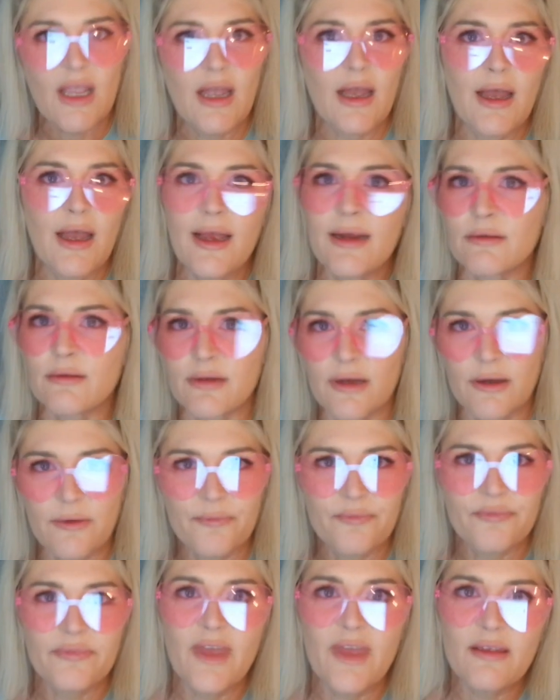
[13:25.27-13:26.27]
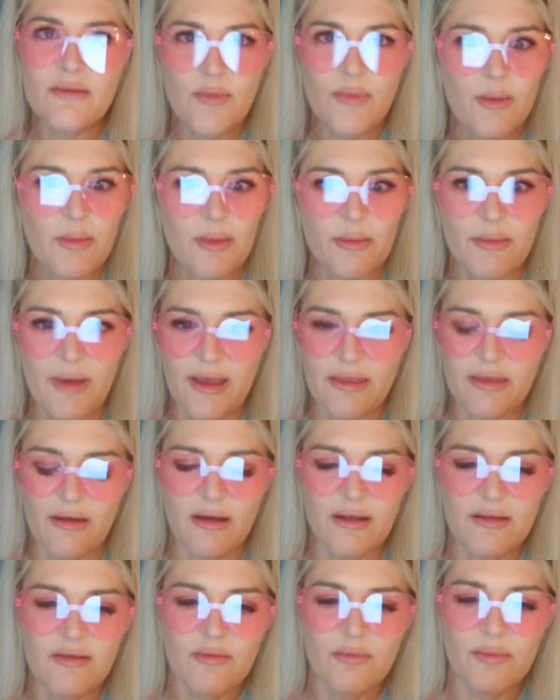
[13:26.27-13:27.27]
I don't know. That's maybe my
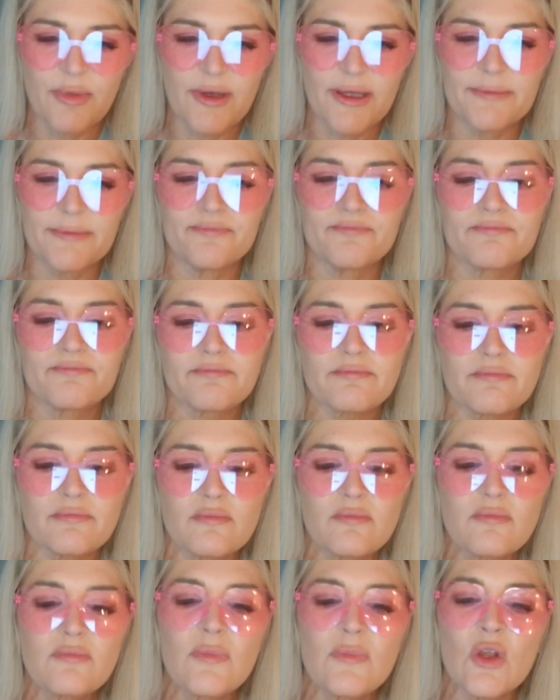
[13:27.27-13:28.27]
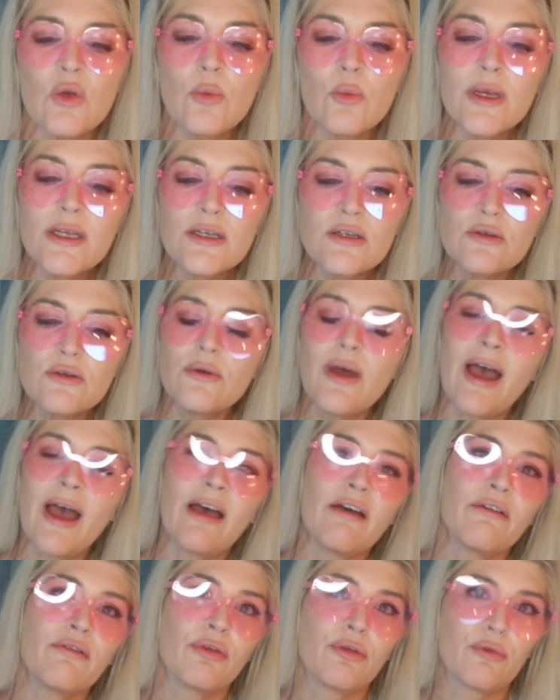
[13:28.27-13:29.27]
thoughts, but we do
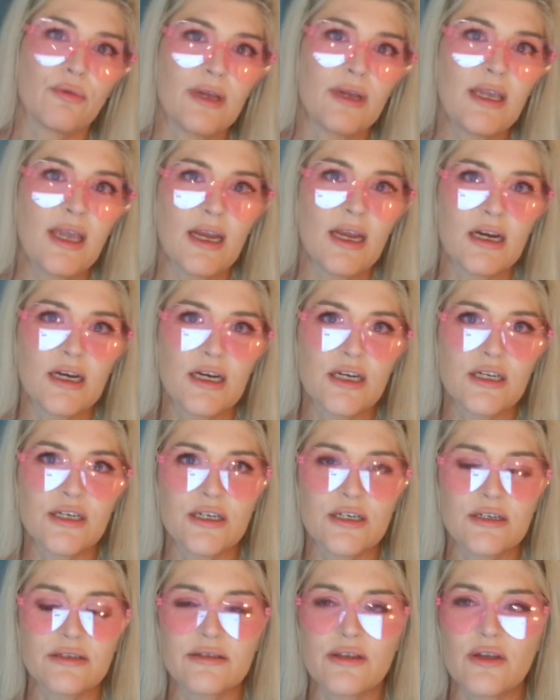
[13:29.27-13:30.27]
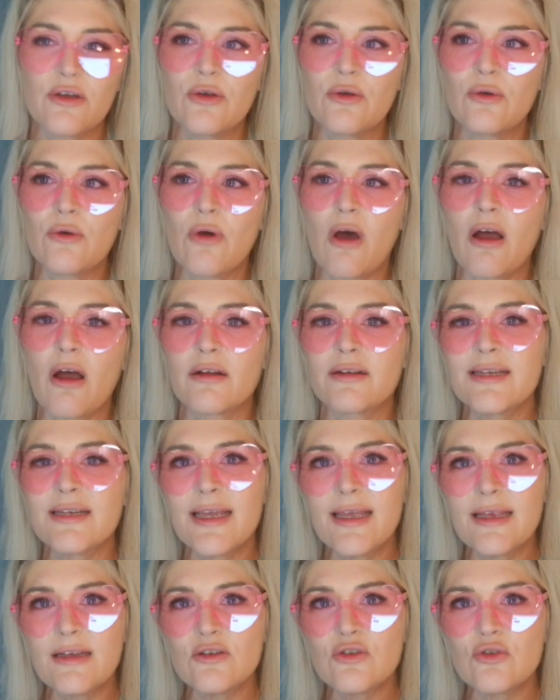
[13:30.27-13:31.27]
have three characters who
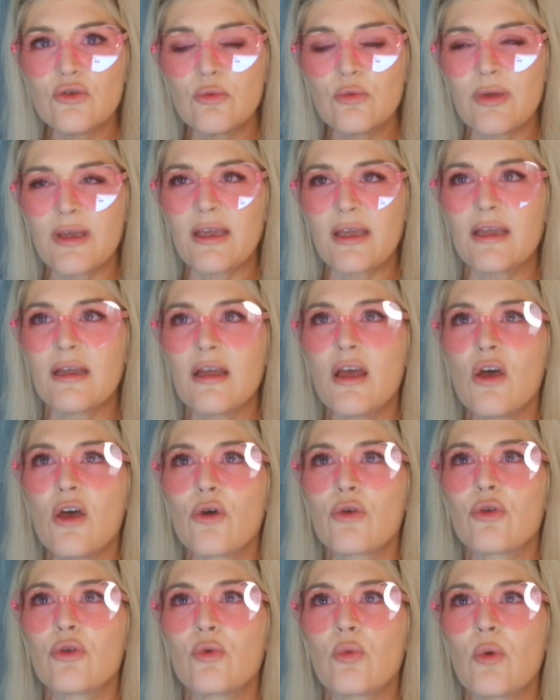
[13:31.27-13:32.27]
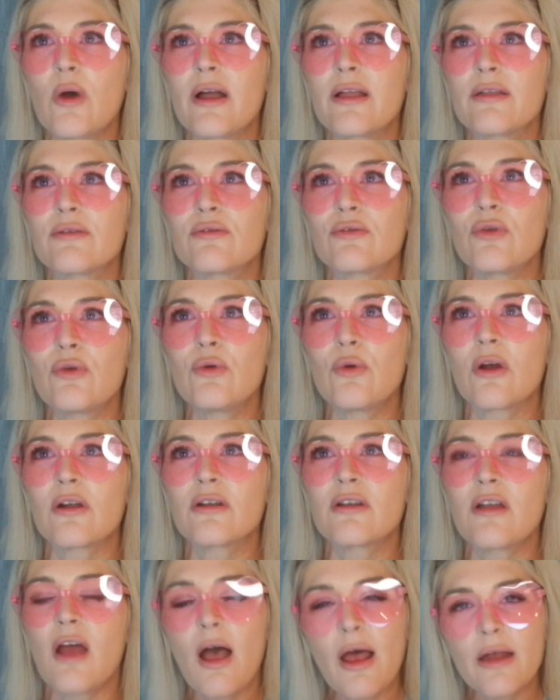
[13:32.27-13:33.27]
tend to be the ones who are
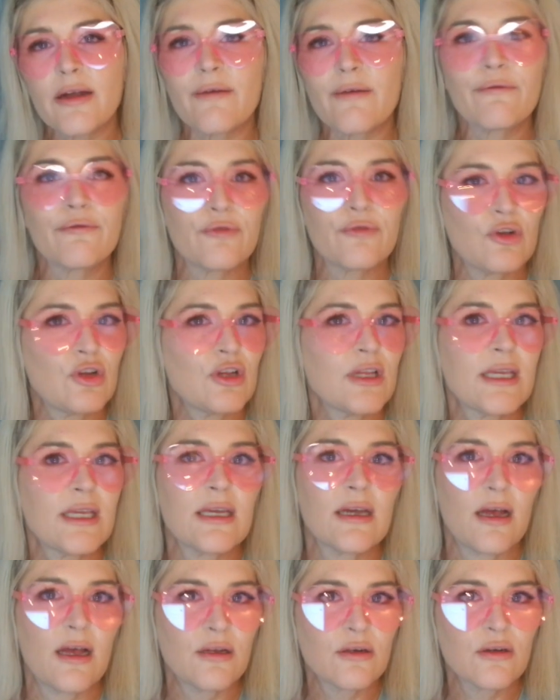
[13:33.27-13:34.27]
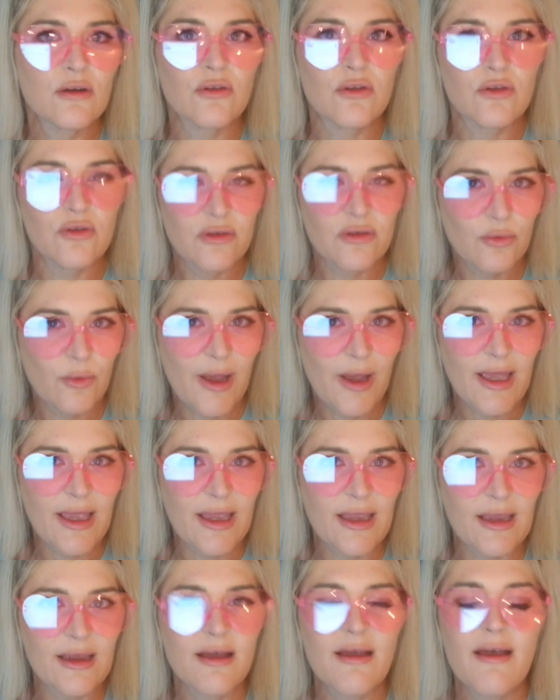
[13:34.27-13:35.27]
not fully under the sway